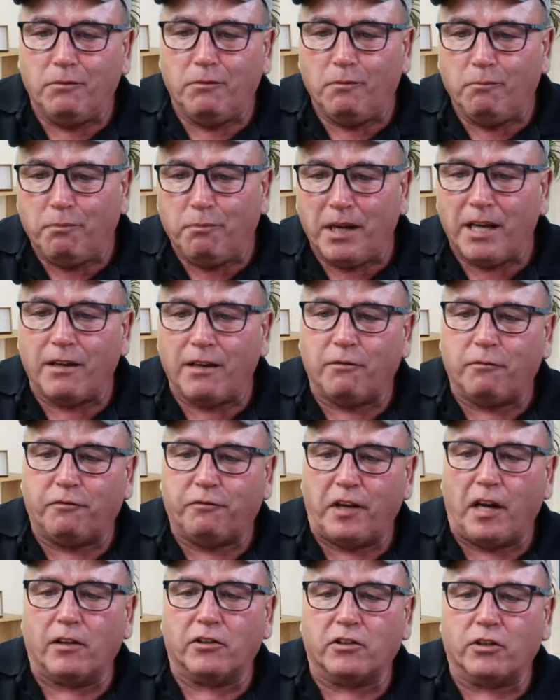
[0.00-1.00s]
Being
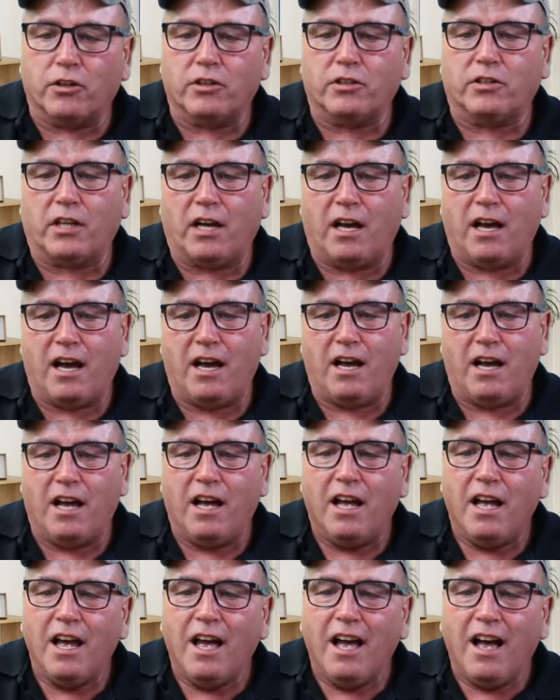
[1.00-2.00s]
filters,
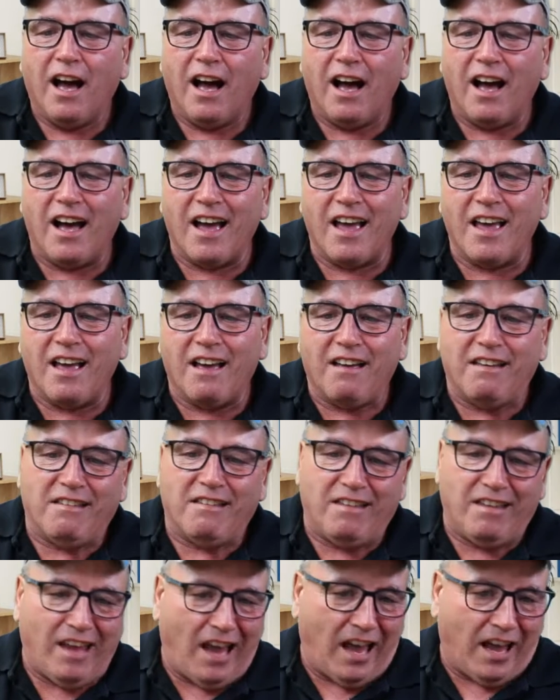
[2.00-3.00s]
yeah,
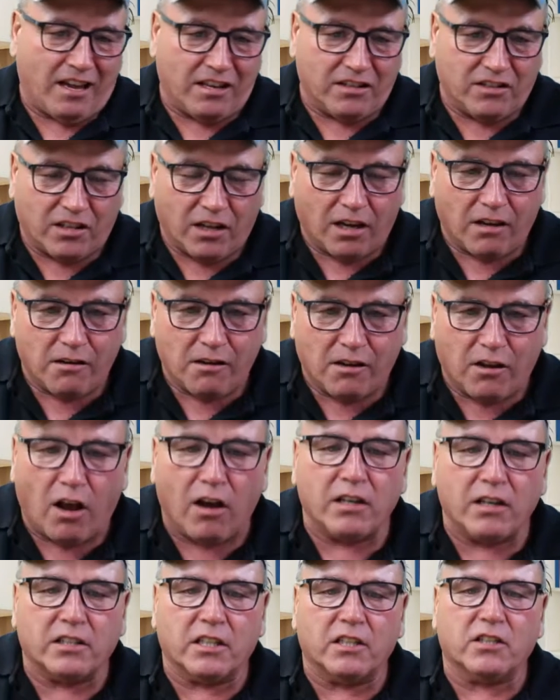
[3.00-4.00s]
it's, as
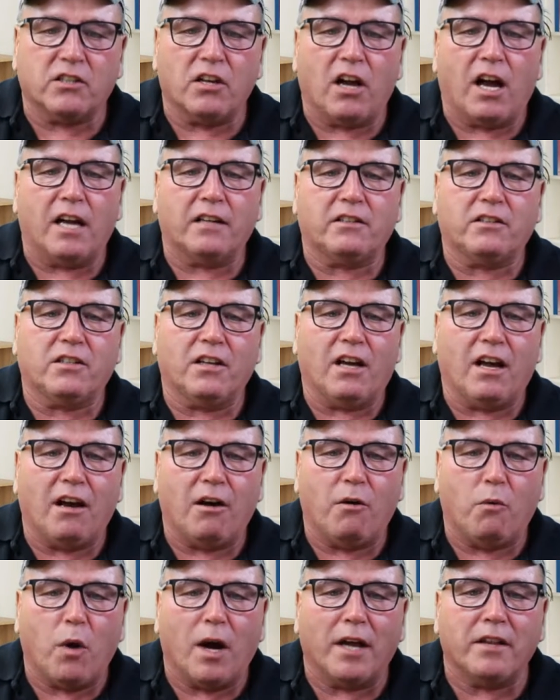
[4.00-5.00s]
long as it's not
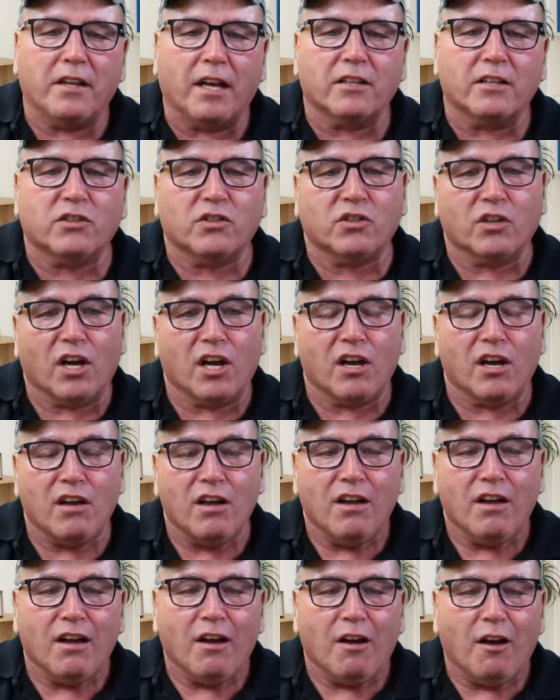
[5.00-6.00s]
one that's
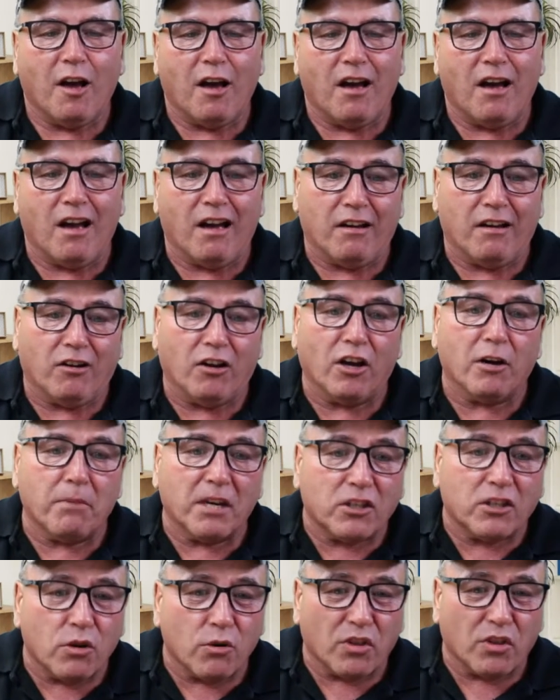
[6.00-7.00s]
going to
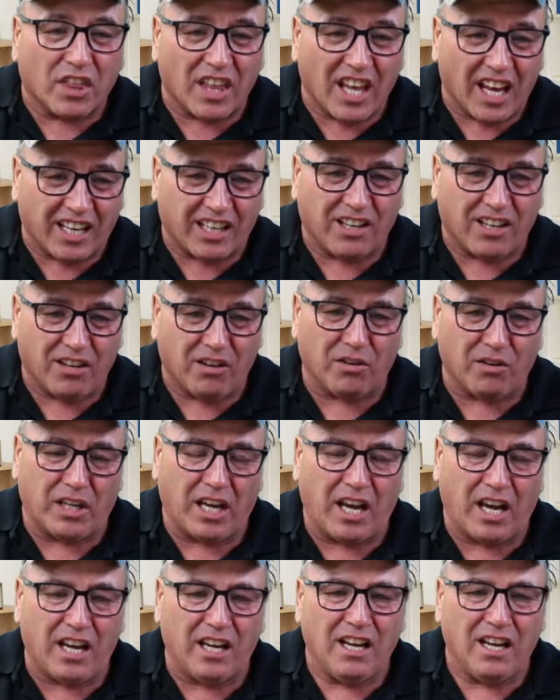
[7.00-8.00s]
be too thick,
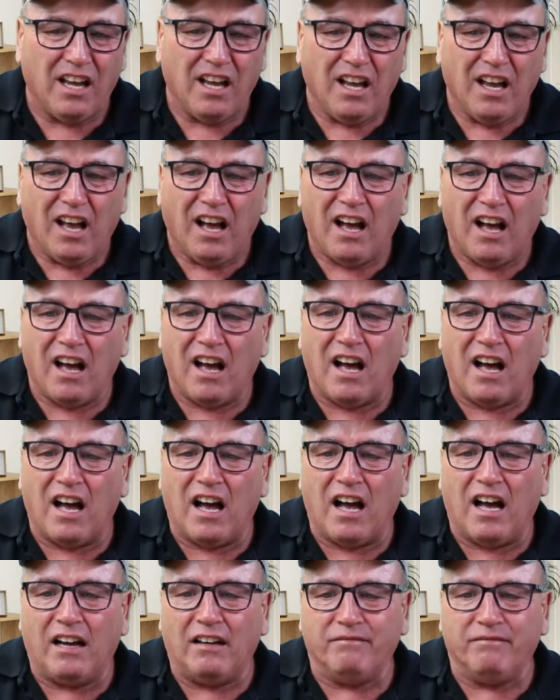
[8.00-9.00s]
okay?
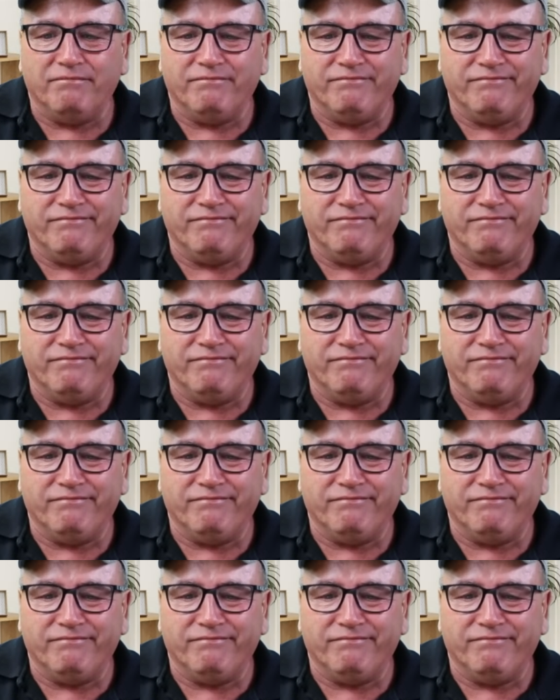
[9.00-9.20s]
A